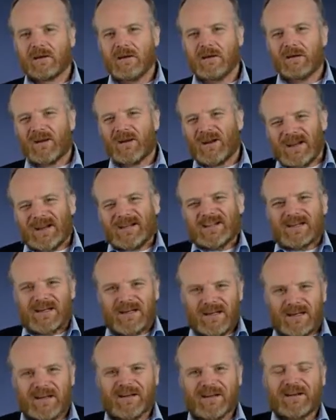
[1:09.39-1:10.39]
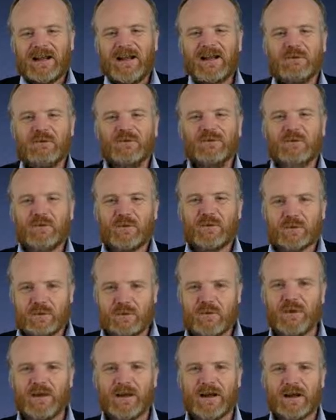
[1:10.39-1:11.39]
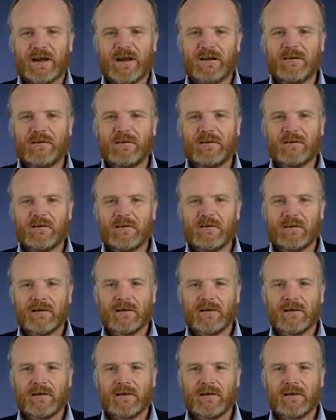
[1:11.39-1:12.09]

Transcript: Well, it's clear that animals communicate.